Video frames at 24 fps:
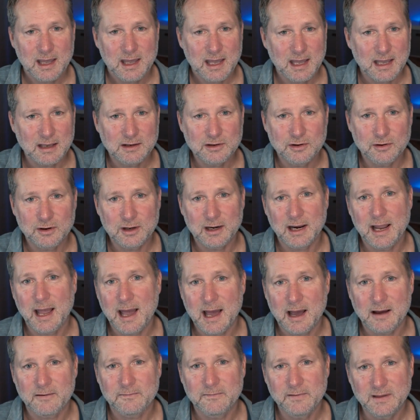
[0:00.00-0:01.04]
and you're going to
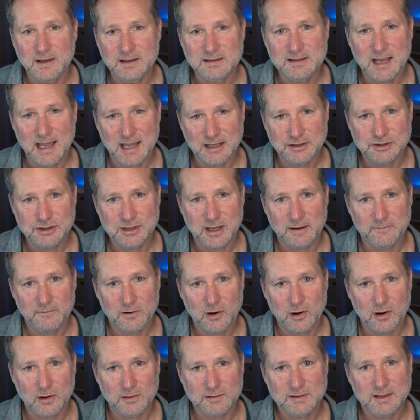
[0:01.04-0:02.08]
have these edge dev
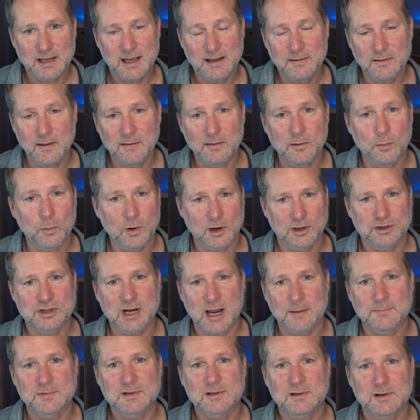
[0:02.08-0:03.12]
calls and then the
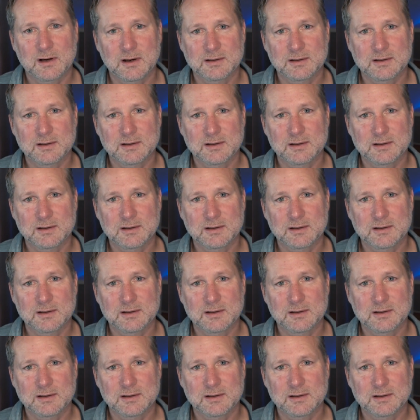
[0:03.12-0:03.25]
workshops